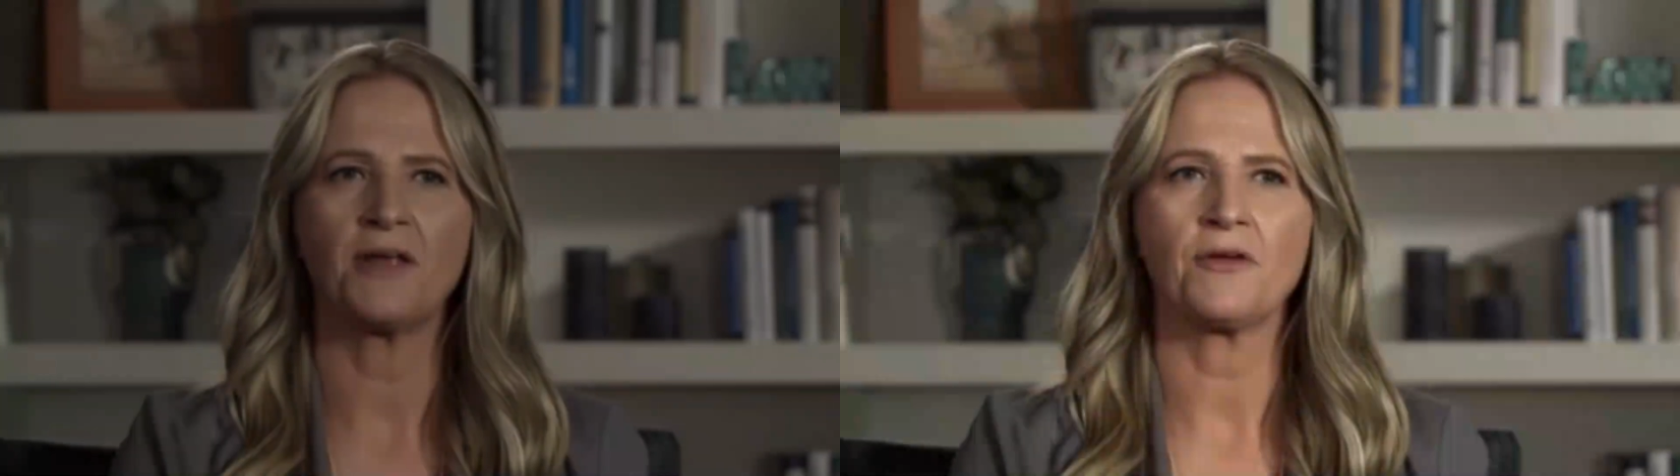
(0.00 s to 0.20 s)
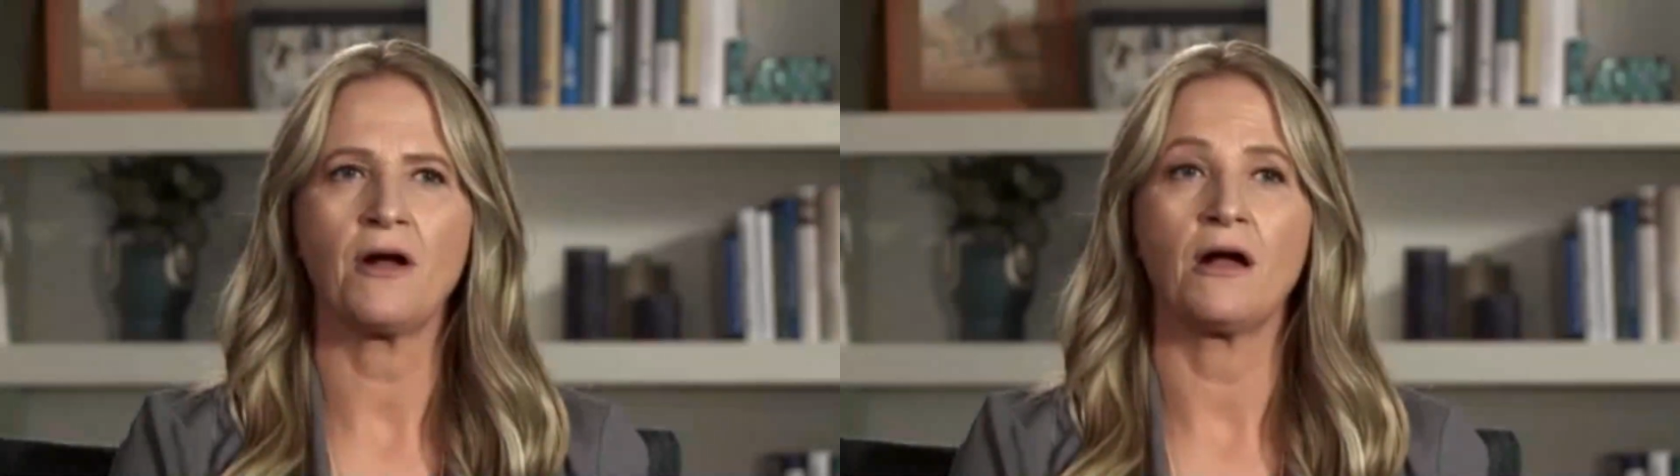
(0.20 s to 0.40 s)

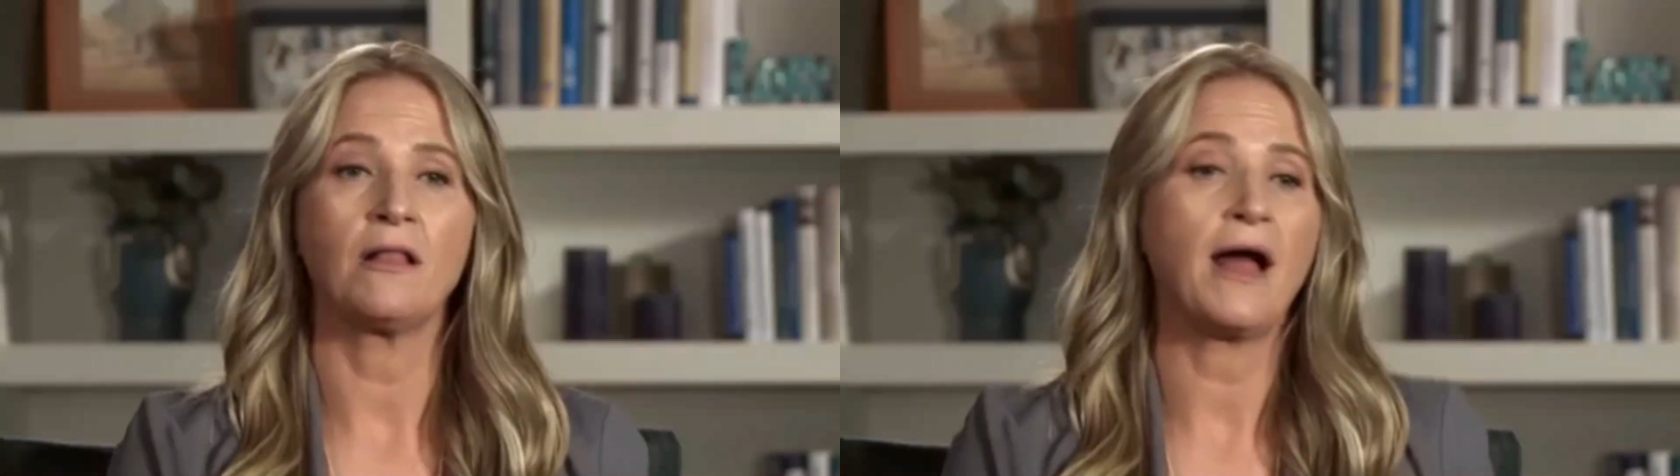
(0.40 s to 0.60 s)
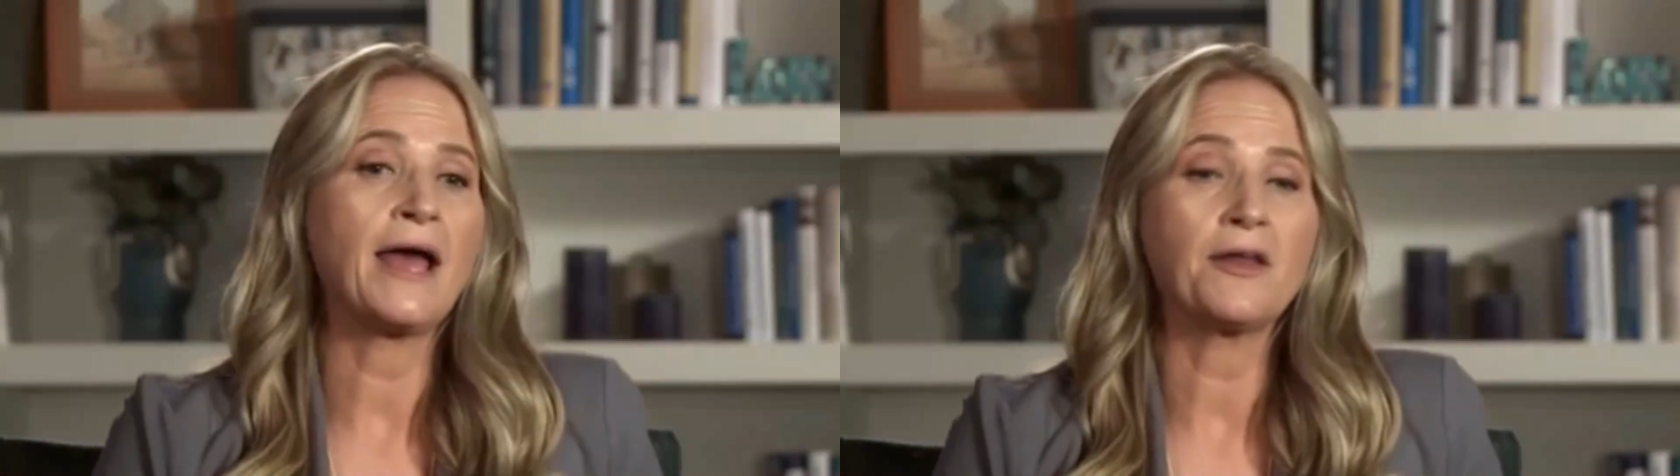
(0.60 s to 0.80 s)
Sister
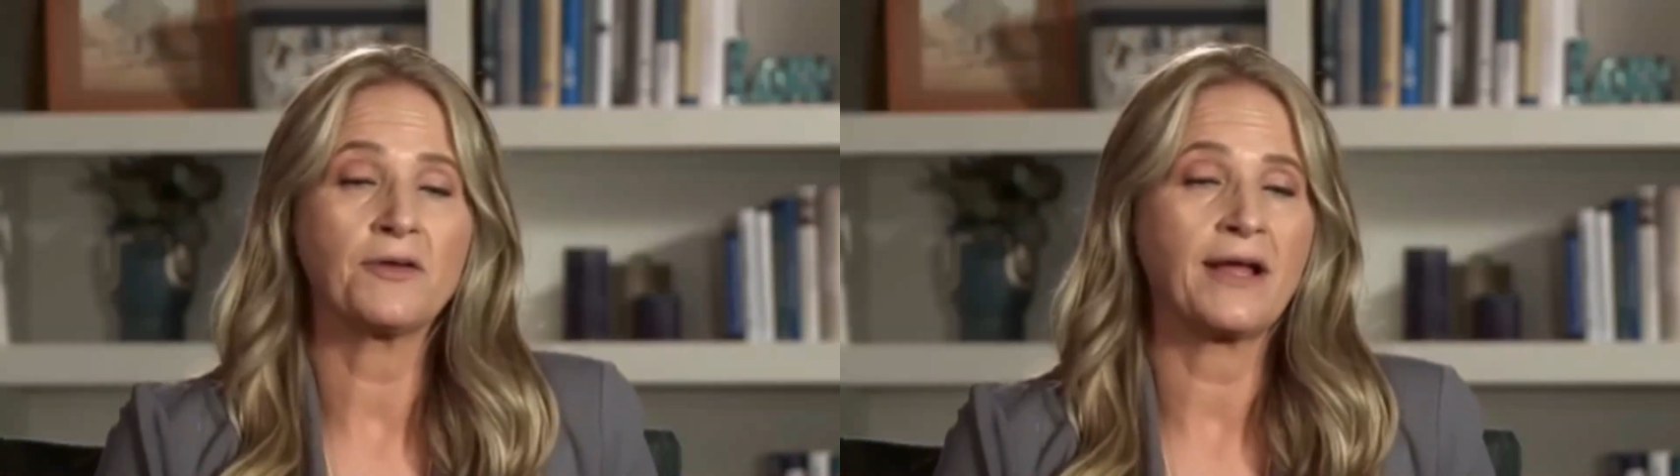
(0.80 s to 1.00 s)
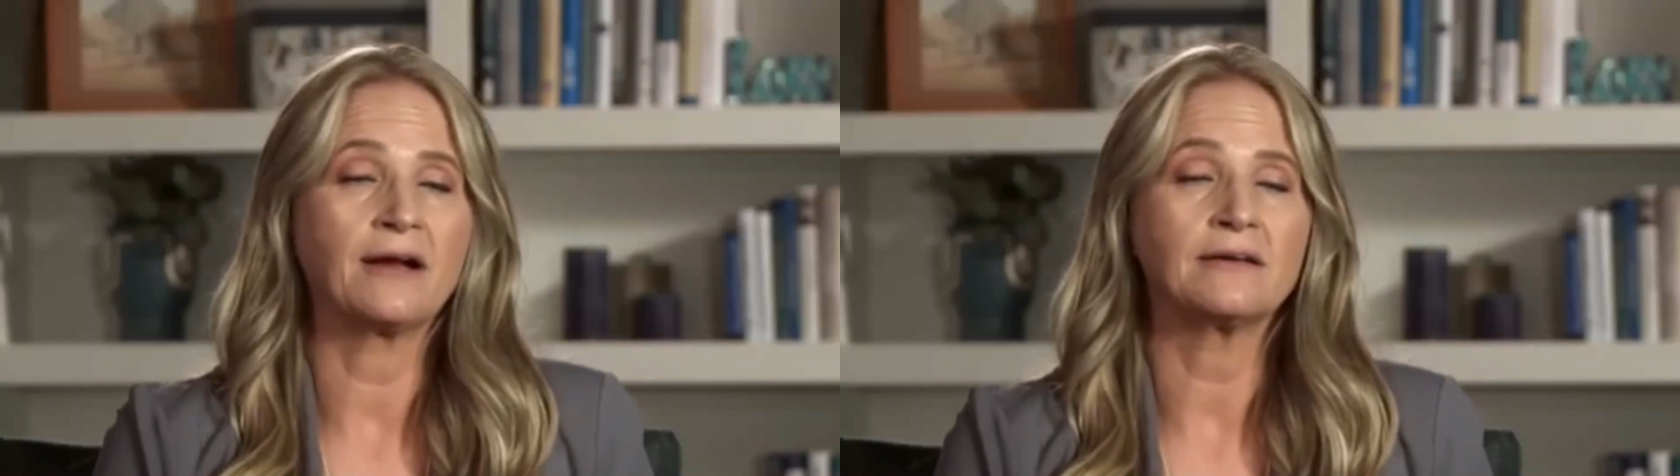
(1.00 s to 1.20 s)
Wives through
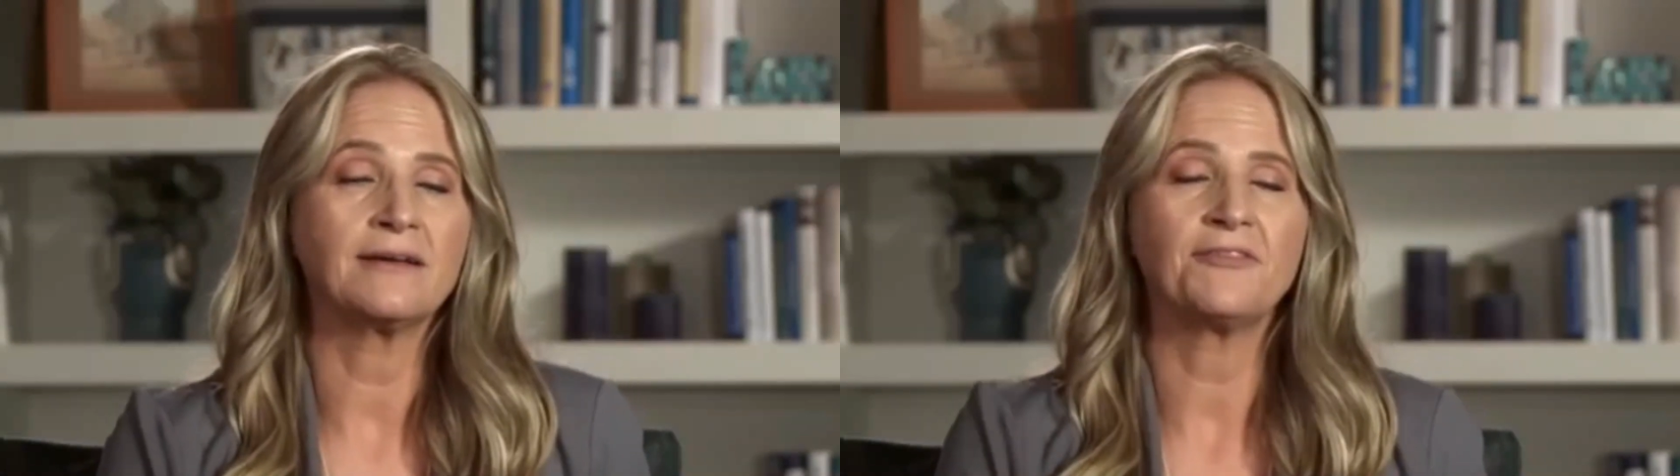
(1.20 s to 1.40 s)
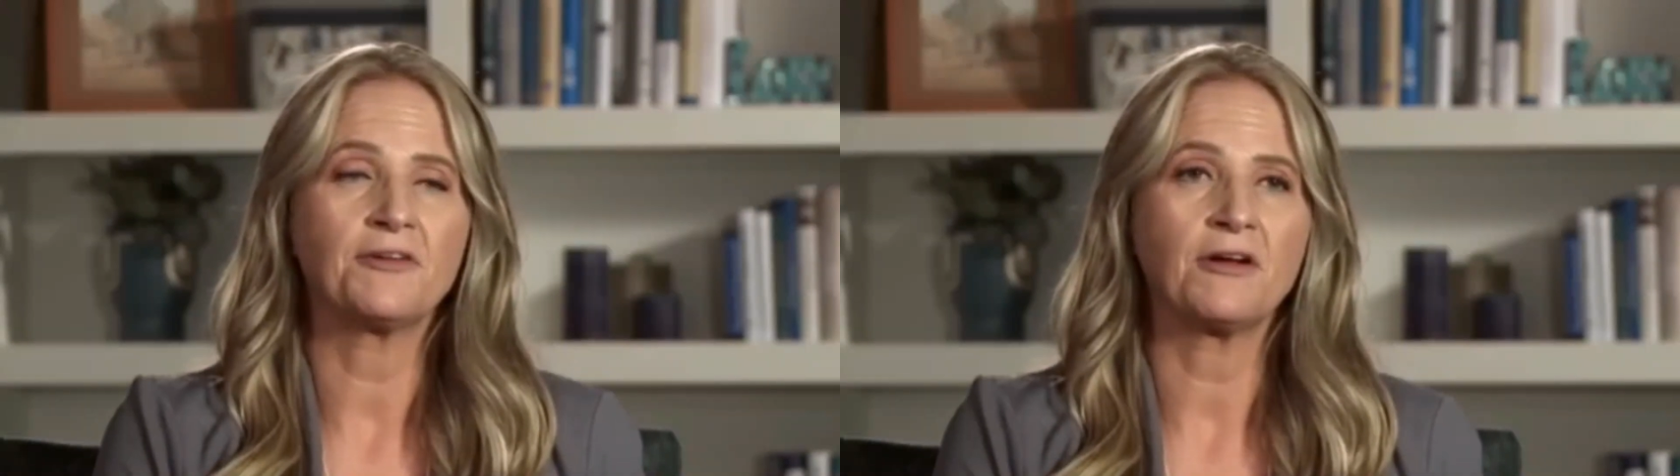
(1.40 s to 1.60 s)
the years